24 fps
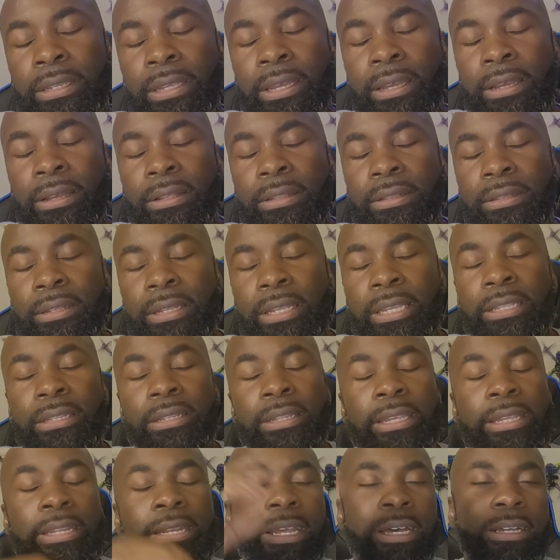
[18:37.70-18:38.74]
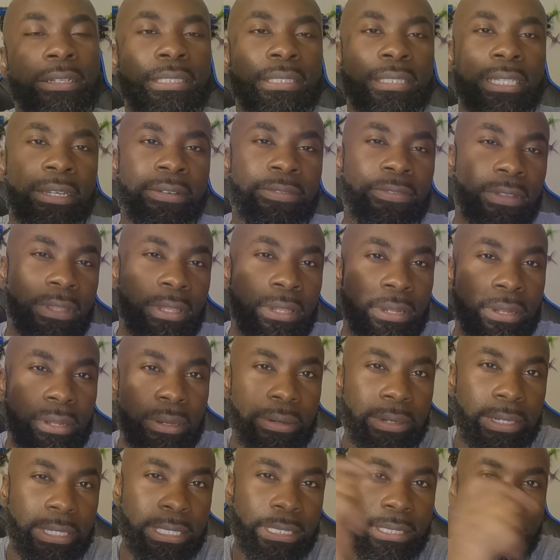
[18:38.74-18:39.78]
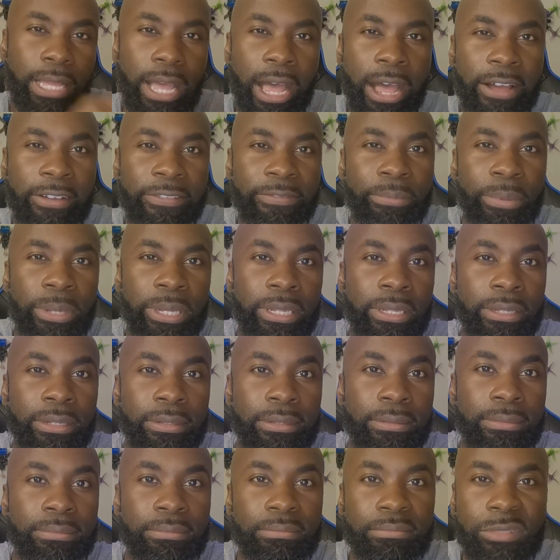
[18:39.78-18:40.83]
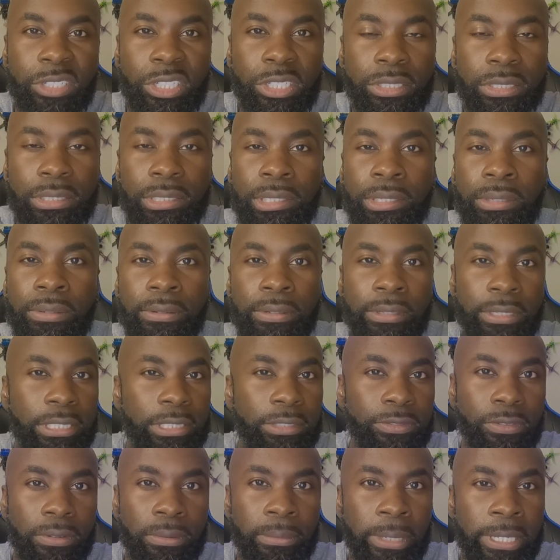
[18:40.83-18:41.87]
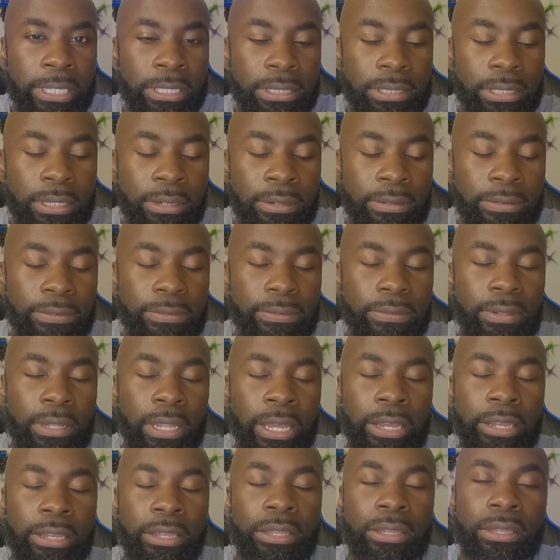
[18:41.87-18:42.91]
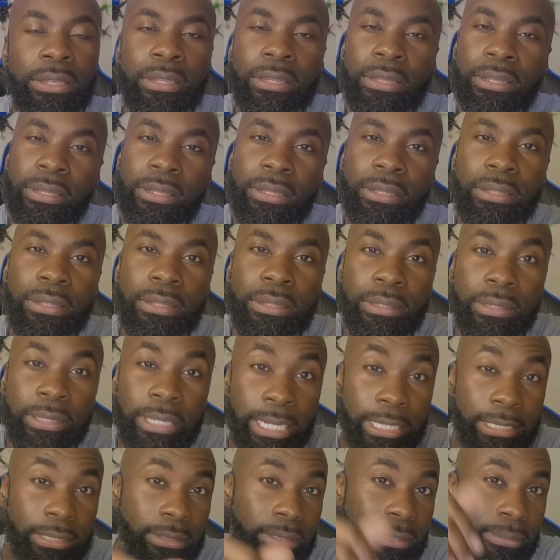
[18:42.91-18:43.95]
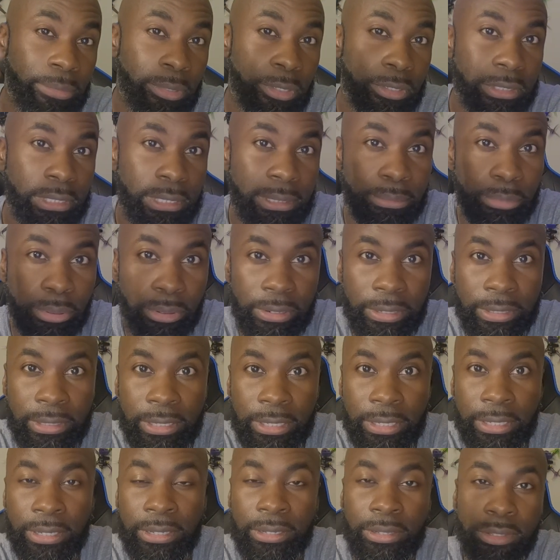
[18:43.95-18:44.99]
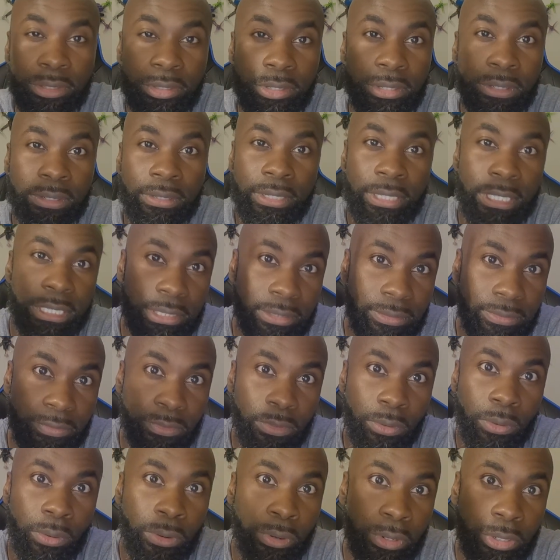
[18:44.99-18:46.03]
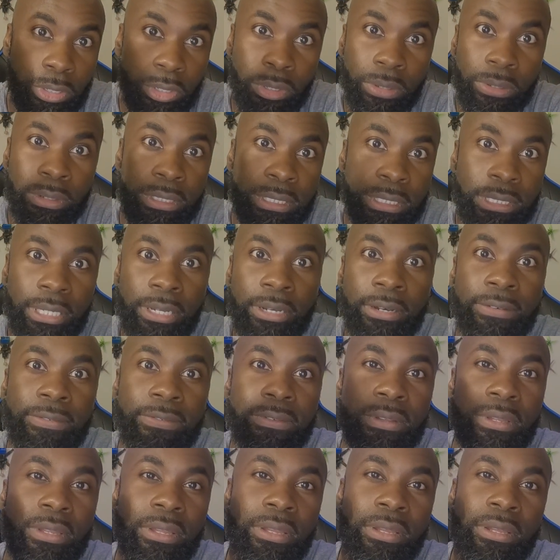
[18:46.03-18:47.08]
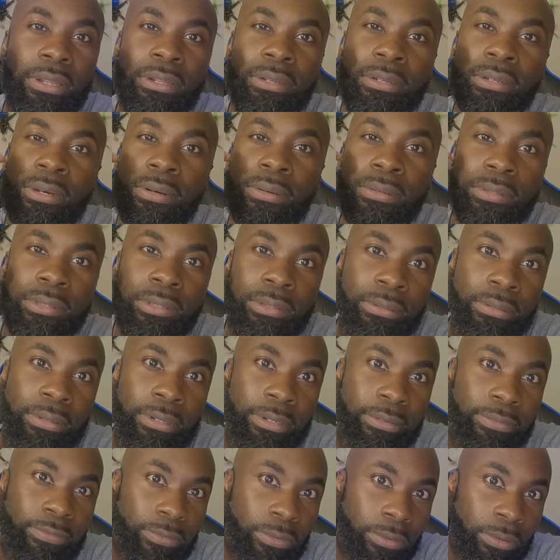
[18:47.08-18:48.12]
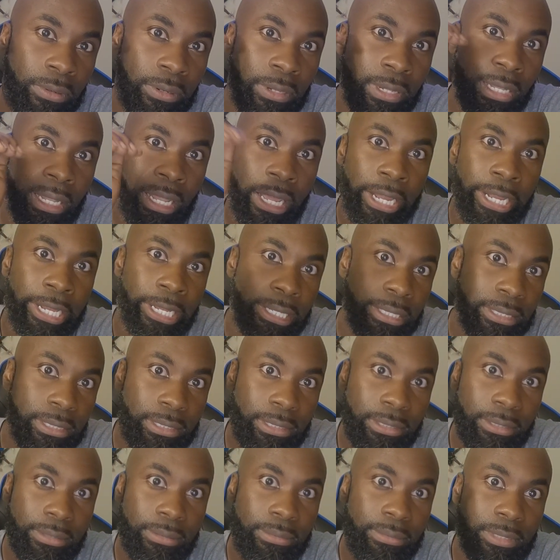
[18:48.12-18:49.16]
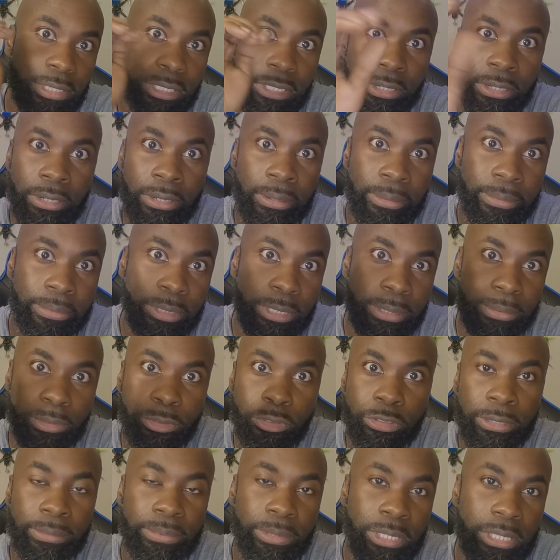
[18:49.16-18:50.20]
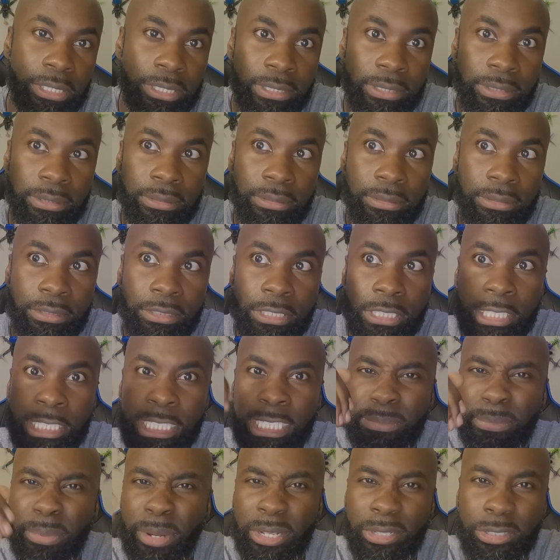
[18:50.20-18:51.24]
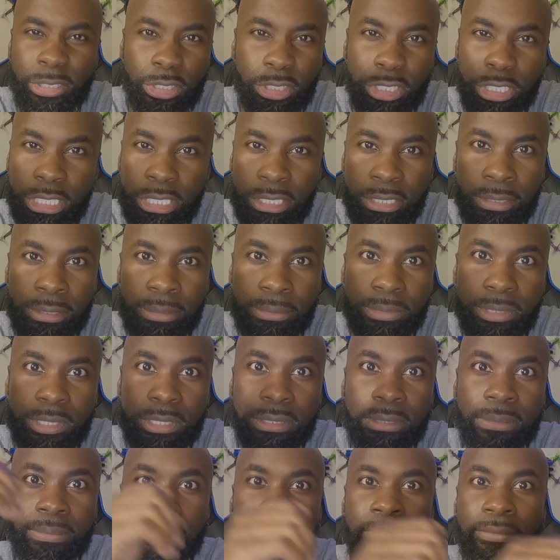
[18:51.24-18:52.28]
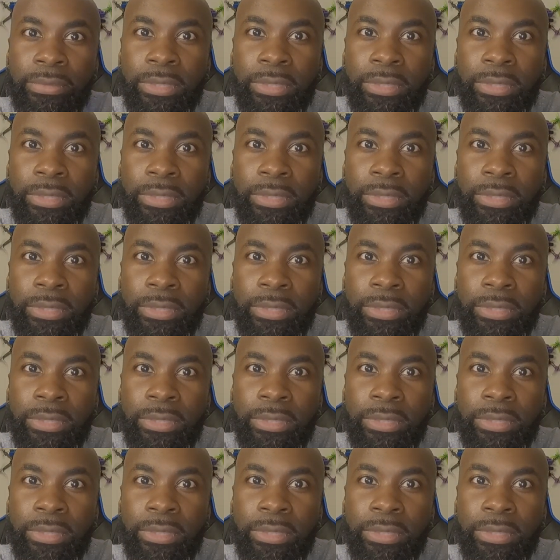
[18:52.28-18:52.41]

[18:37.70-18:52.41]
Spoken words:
Yeah, and I'll say for the longest, I've been just doing this for myself. Like, that's the most important thing. Do this for yourself. Don't do it for likes, subs, subscriptions, sponsorships.